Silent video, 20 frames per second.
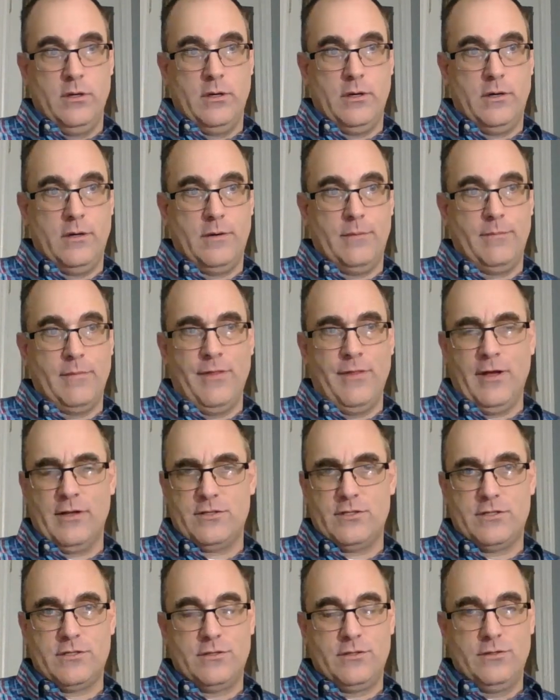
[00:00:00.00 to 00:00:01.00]
Um, and
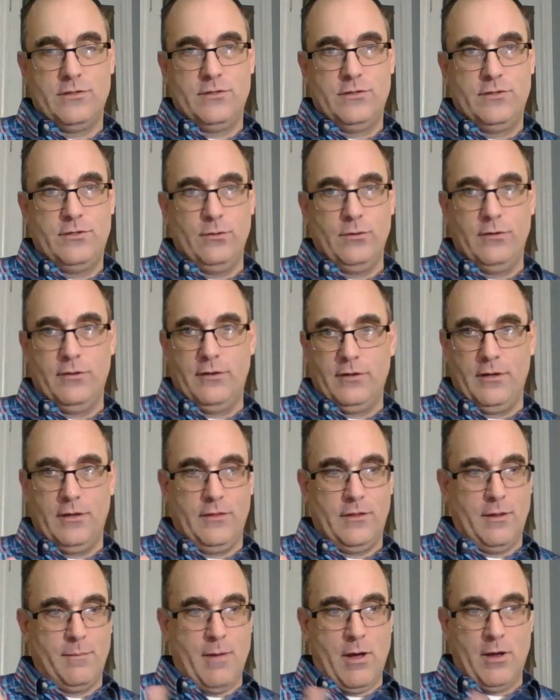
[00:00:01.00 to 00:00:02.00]
that's due to the,
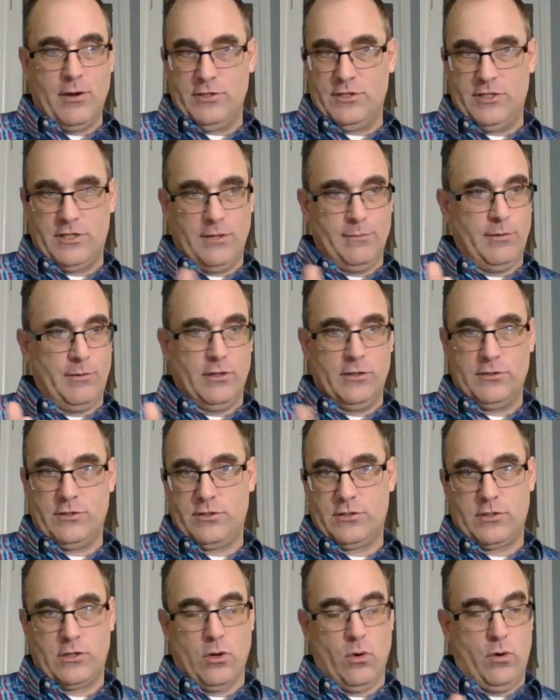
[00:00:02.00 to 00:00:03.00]
the amount of
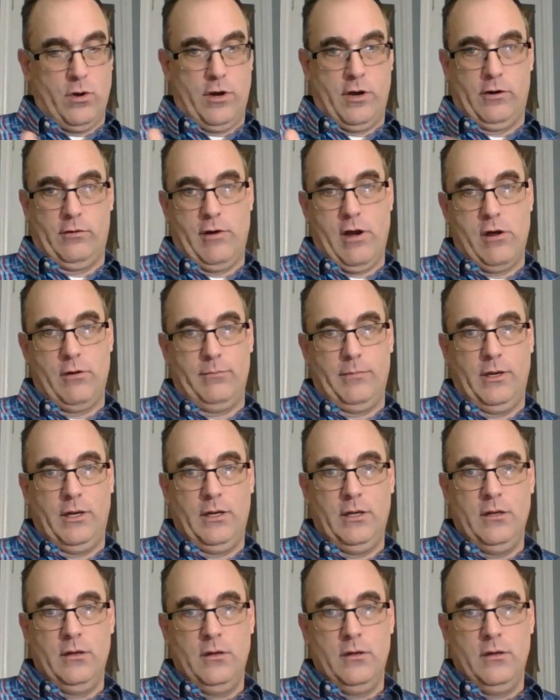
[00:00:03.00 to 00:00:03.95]
stimulus going on around me.